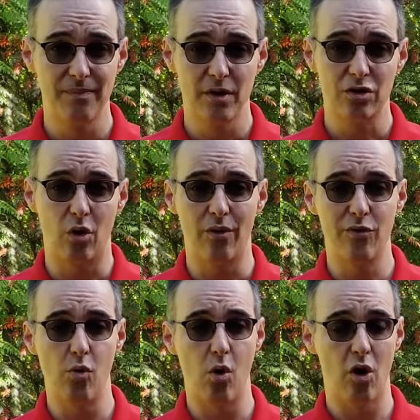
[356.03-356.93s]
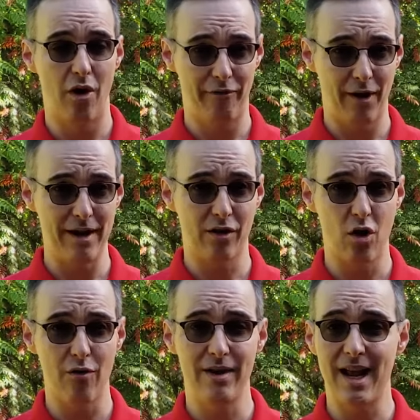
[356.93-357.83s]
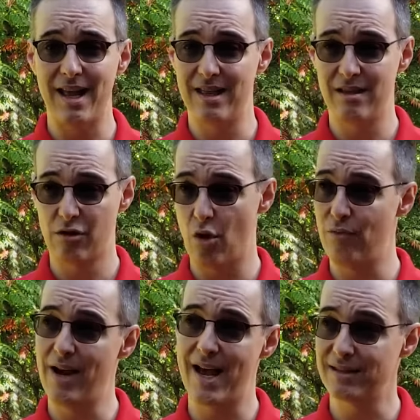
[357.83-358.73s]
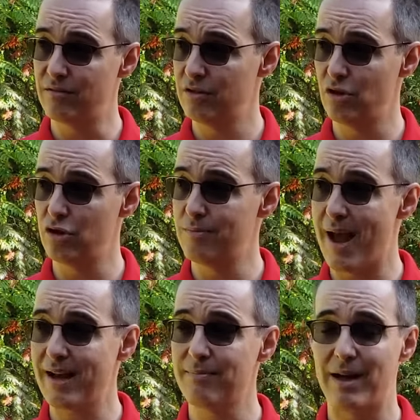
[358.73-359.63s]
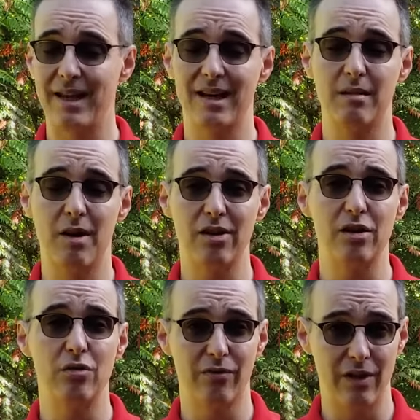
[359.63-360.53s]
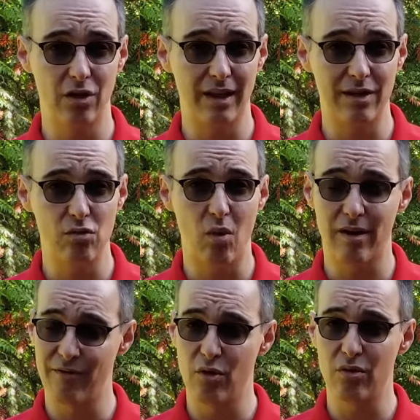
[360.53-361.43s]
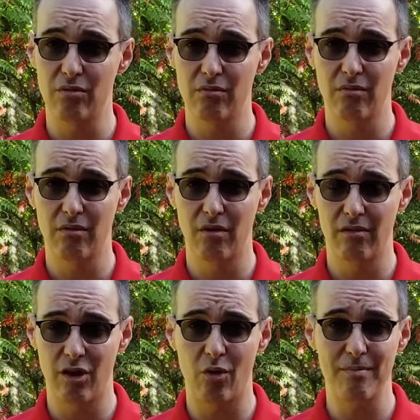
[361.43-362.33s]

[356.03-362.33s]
So if you were afraid of COVID and COVID hasn't surged back by the end of the month and you feel like you want to vote, in